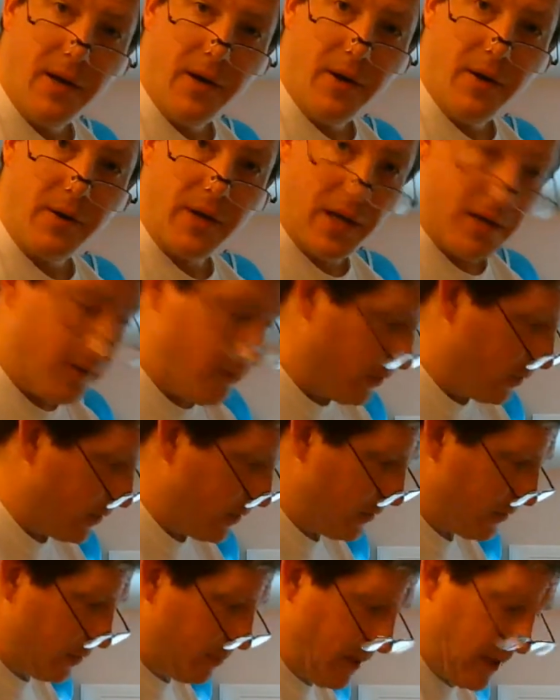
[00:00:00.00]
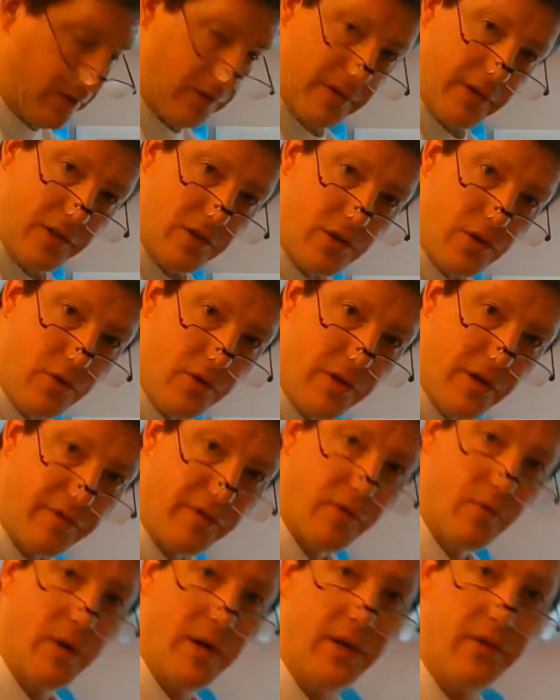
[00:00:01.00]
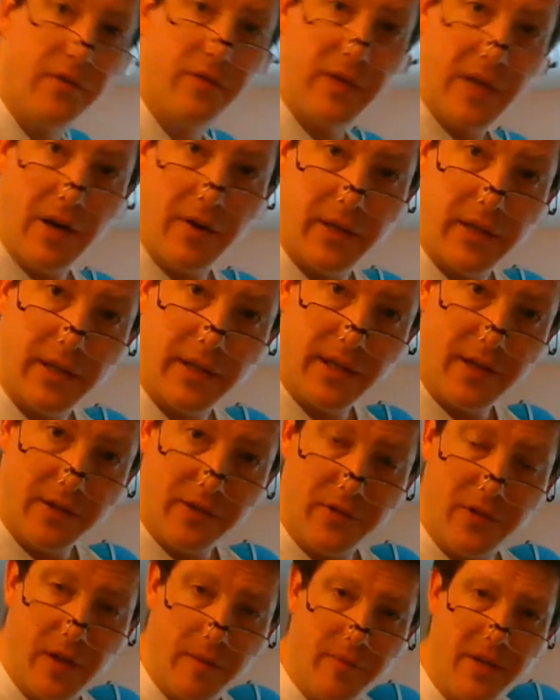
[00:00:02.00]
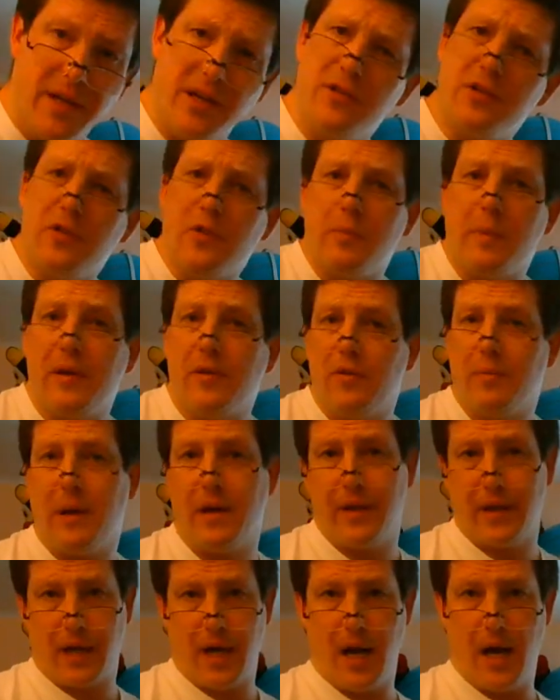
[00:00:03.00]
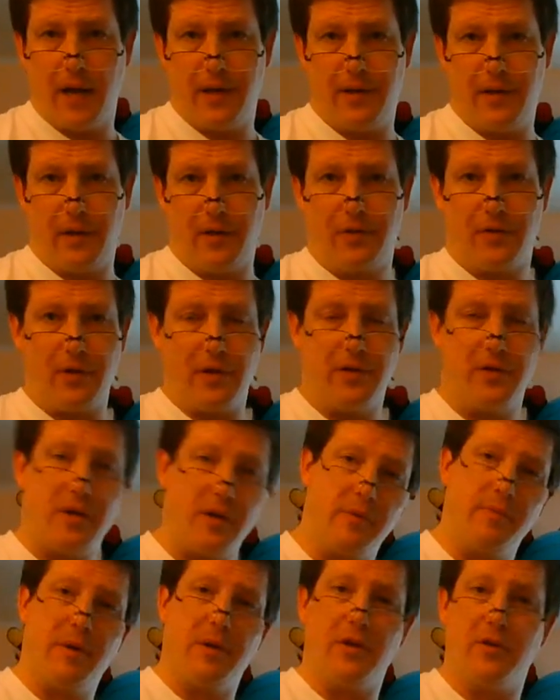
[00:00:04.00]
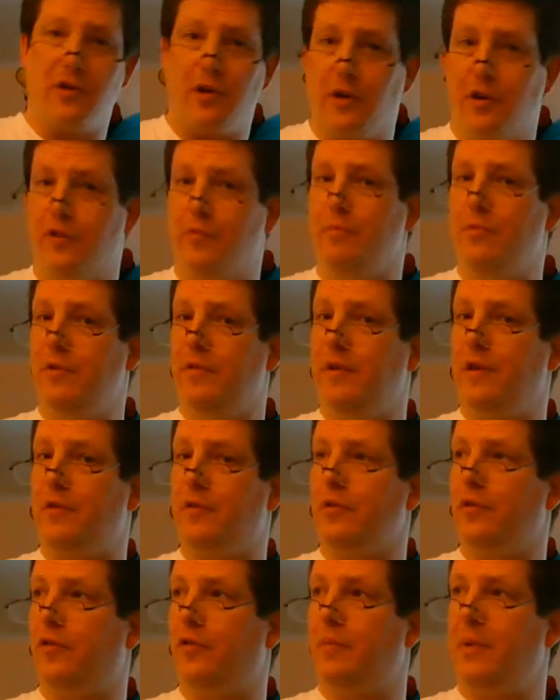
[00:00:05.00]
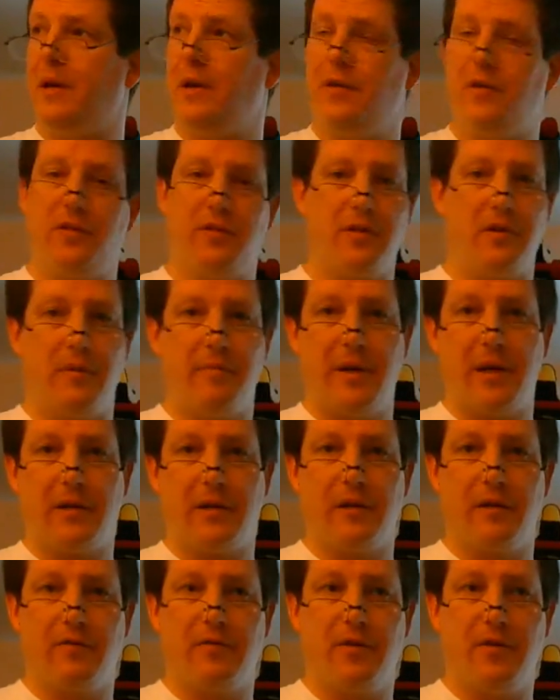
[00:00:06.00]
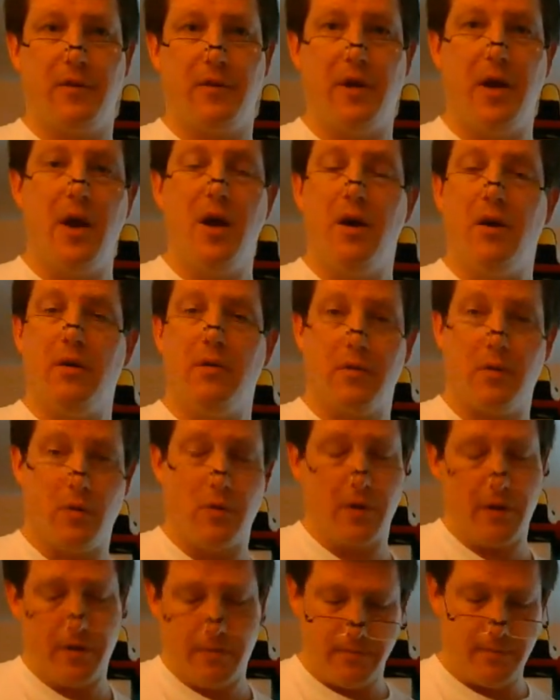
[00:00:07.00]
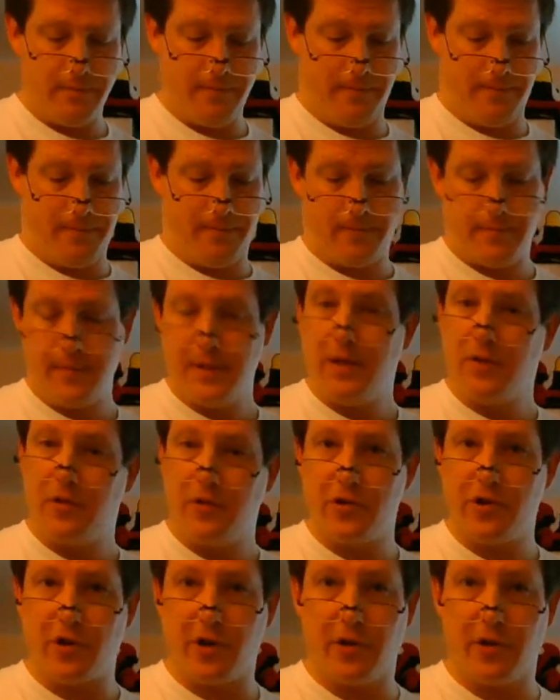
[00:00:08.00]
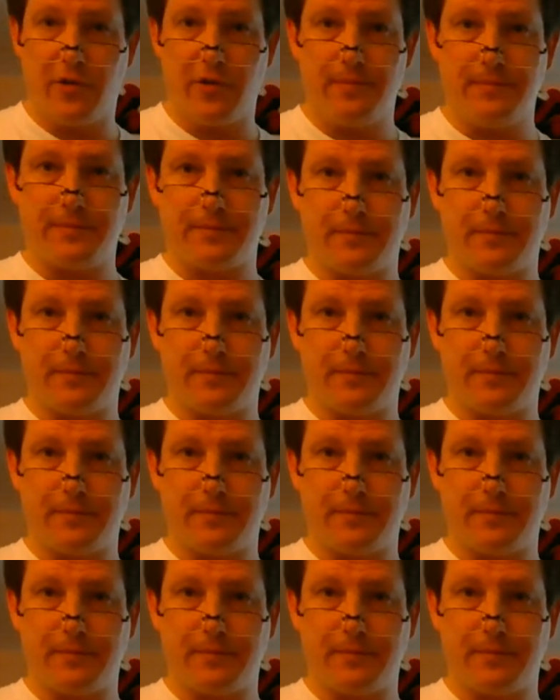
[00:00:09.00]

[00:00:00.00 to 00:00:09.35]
Okay, so these are basically two different ways of calculating the same thing. It just depends upon the context. Are you talking about a charge moving through space in a magnetic field, or is your charge